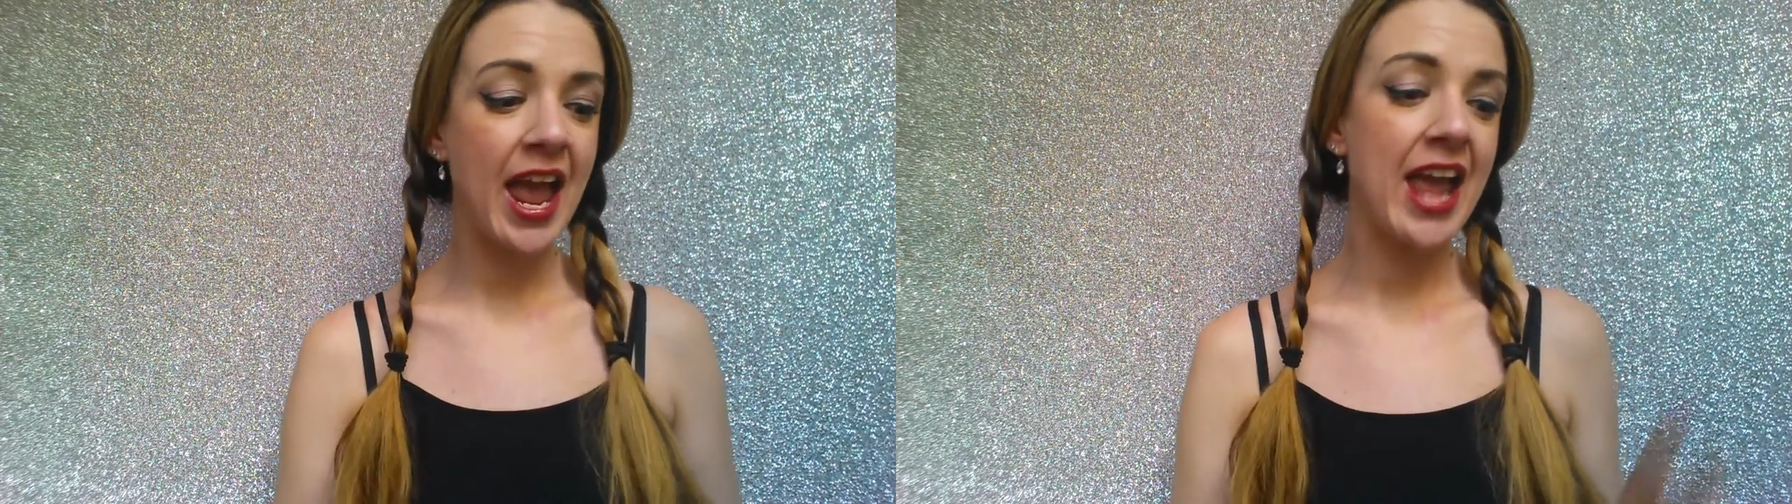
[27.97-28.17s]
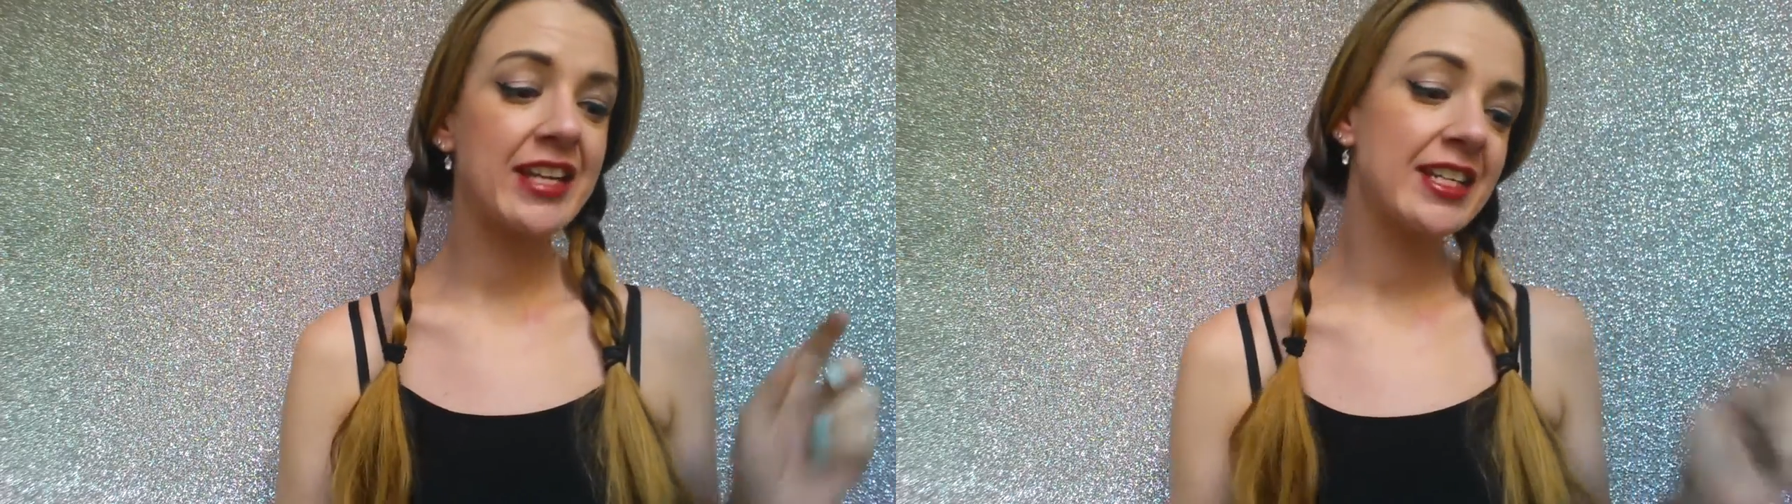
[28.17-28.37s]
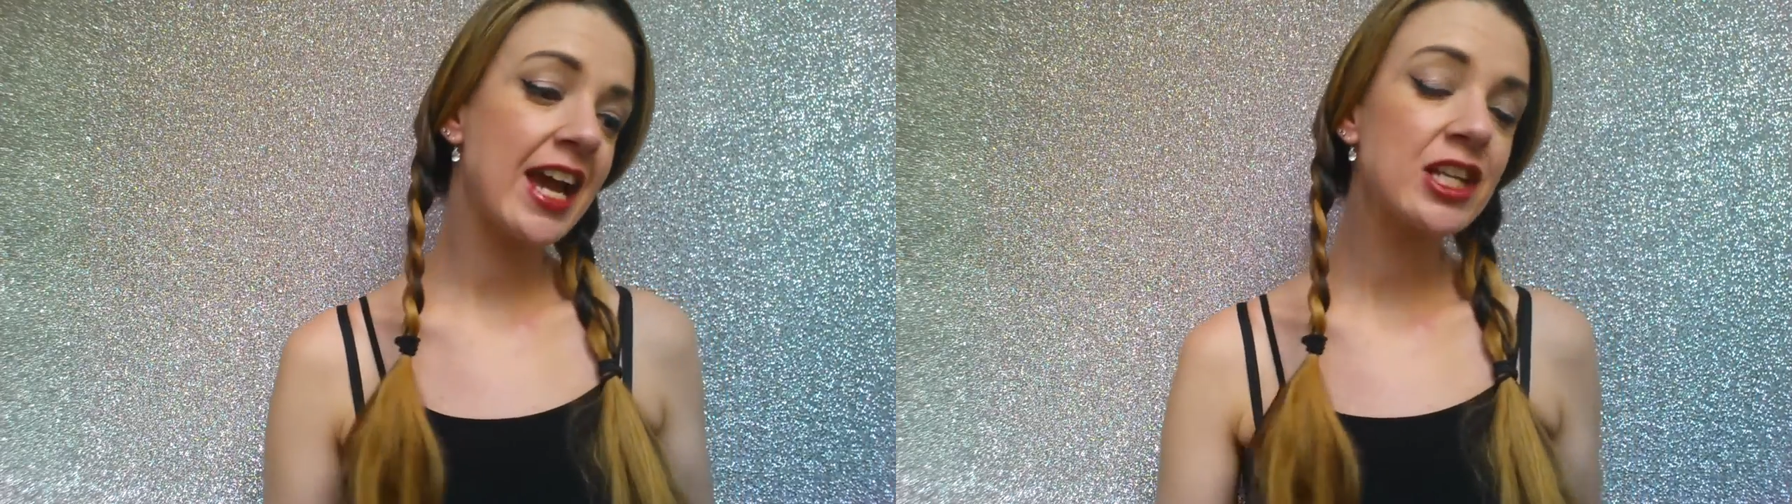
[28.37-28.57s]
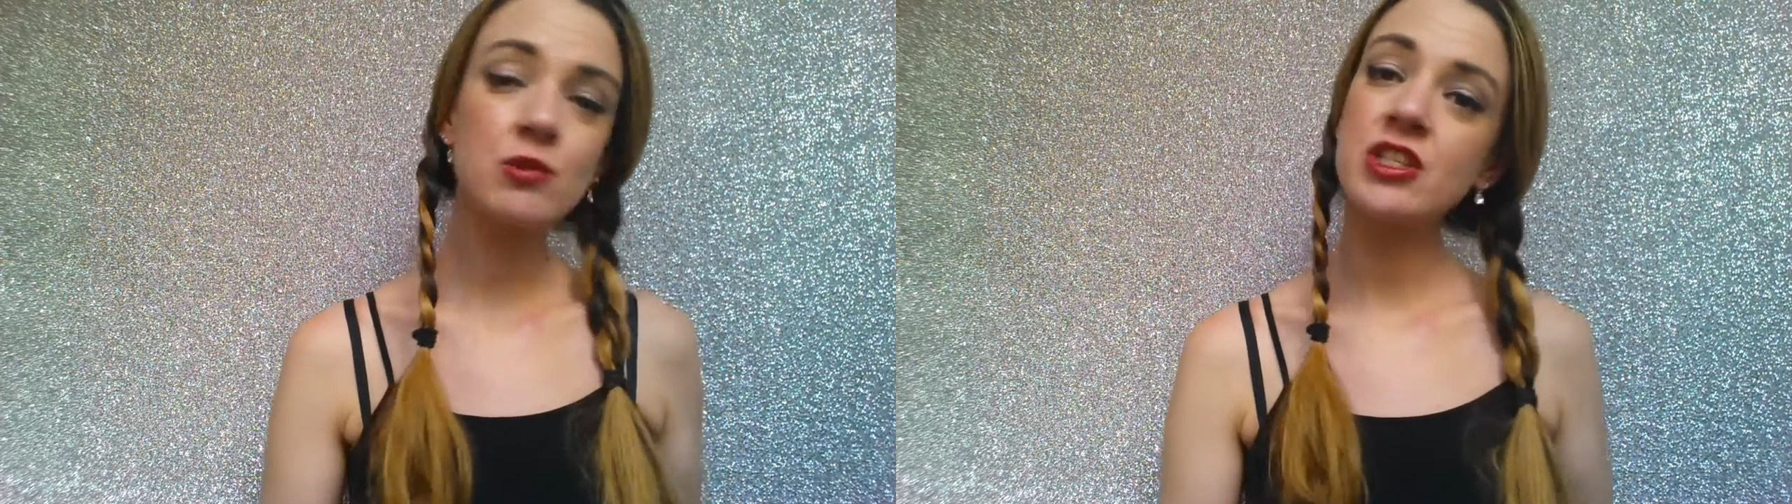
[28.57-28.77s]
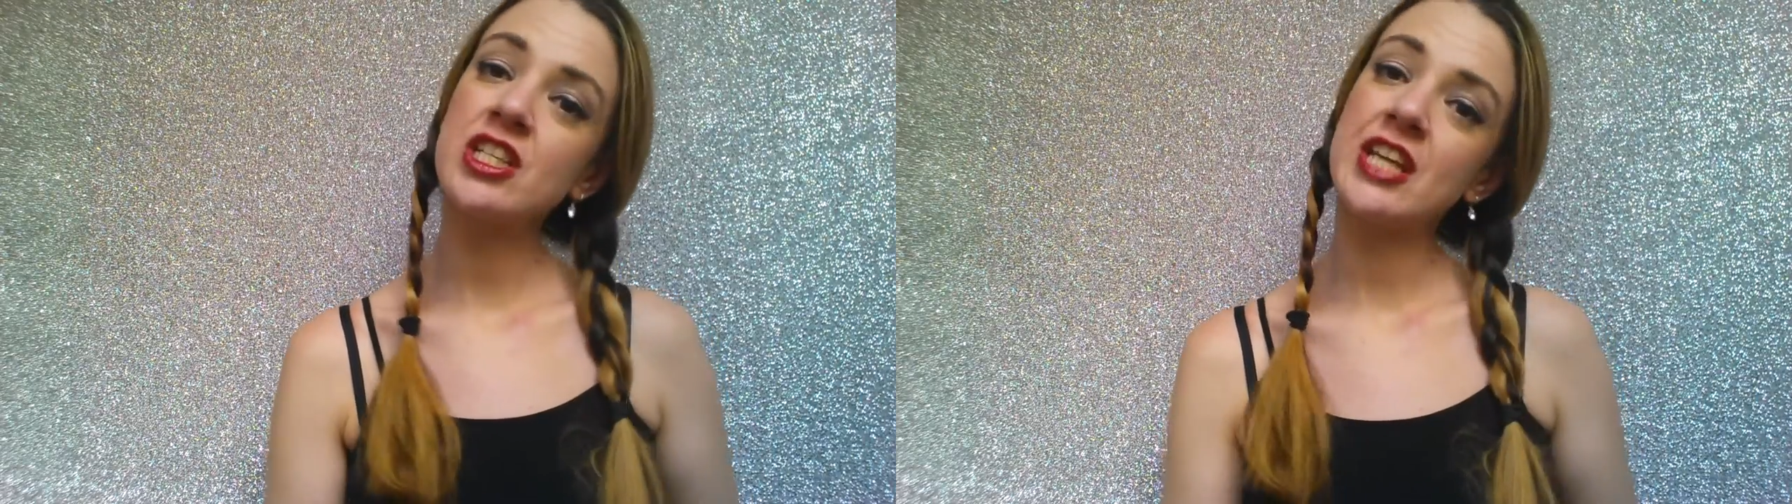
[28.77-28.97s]
And today I just
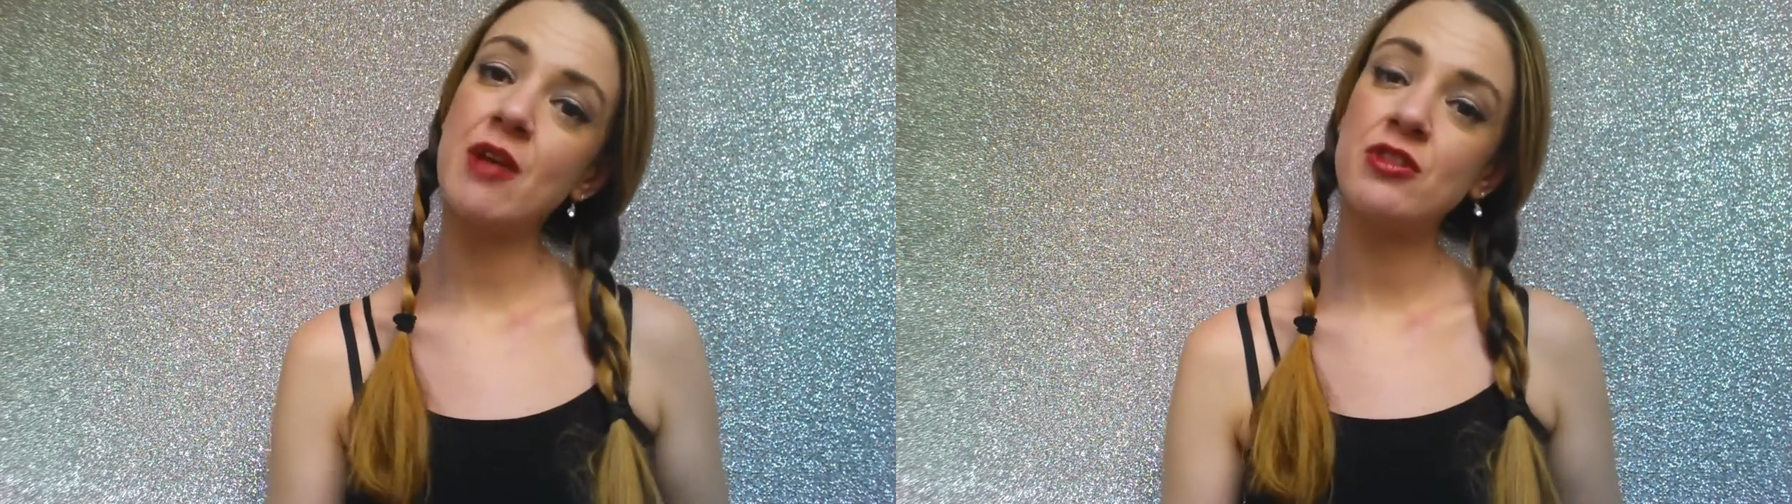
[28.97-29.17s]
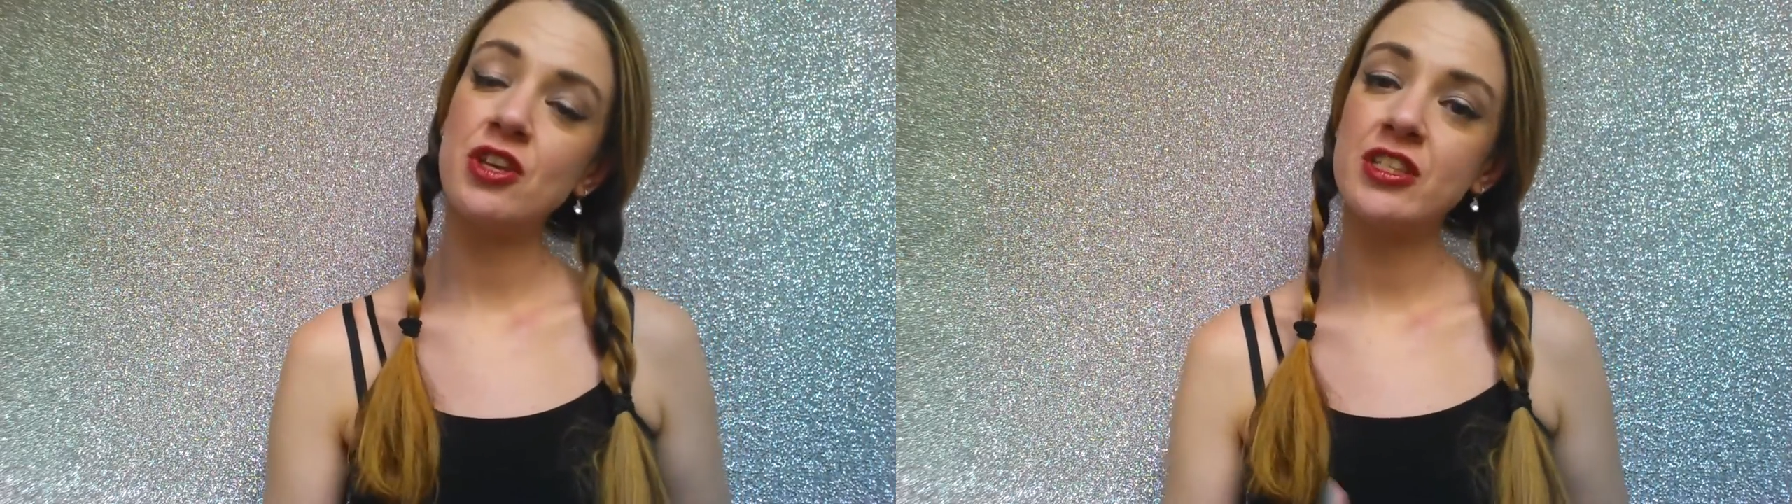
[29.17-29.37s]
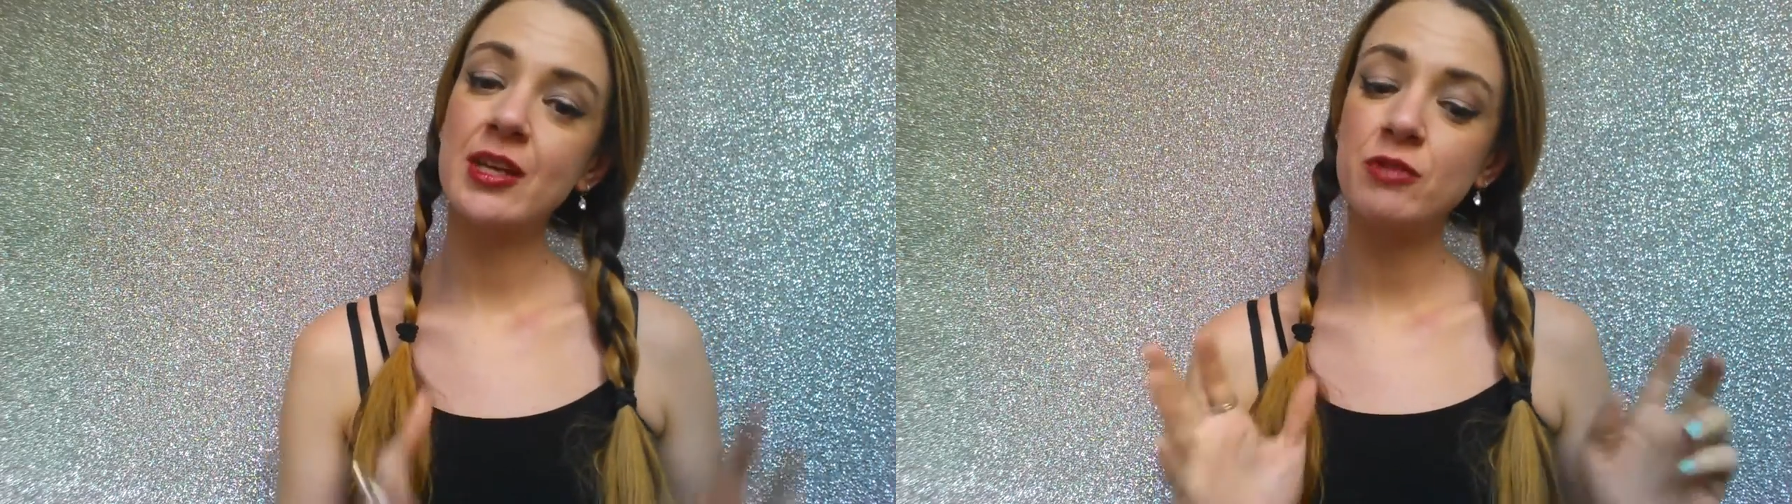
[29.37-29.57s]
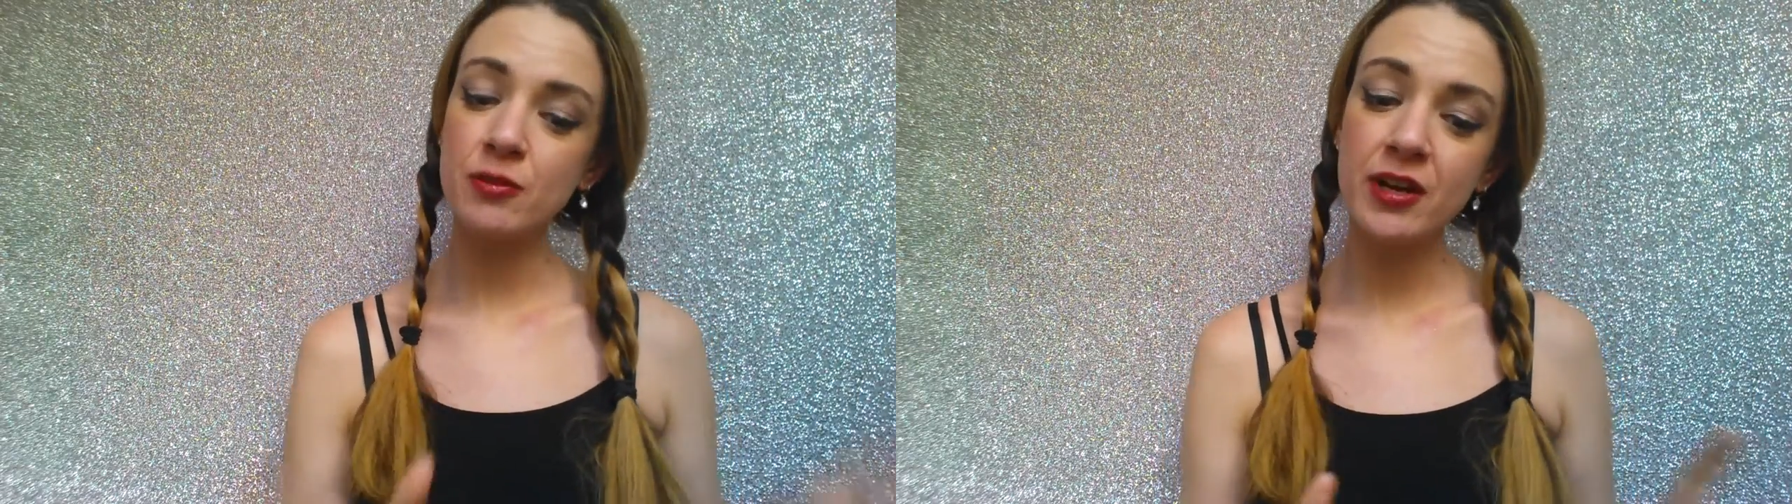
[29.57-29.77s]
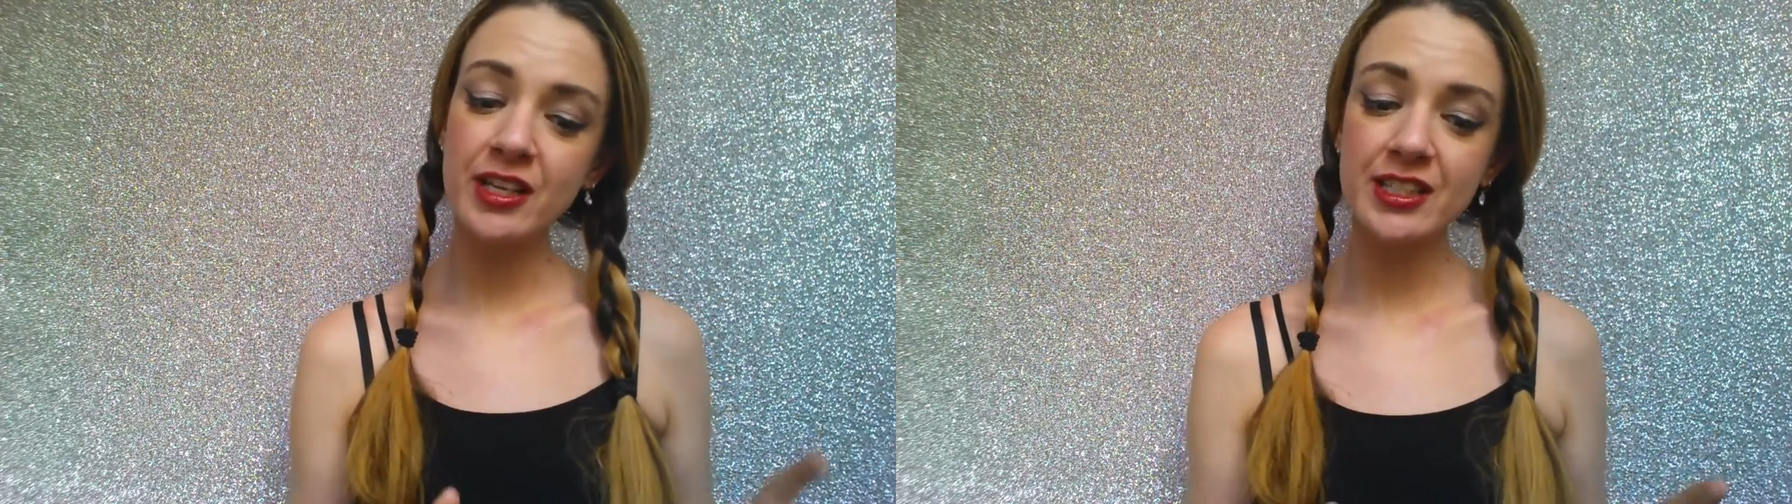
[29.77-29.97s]
want to share with you some new
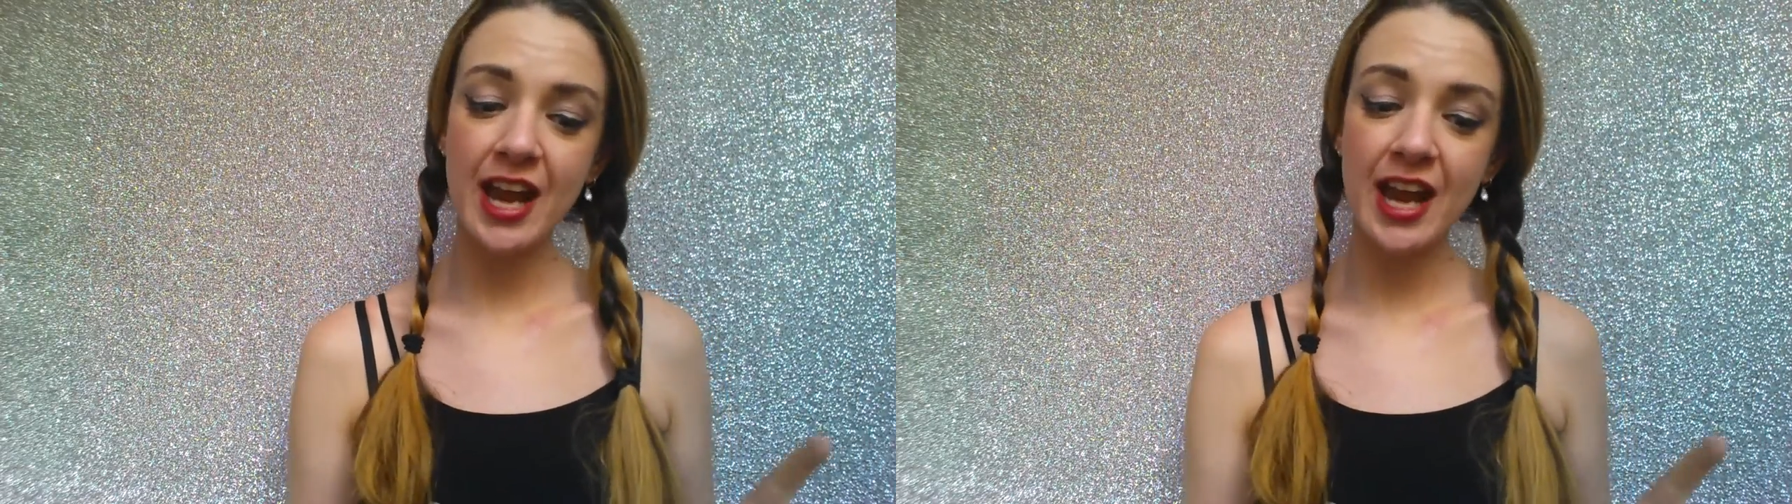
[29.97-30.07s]
products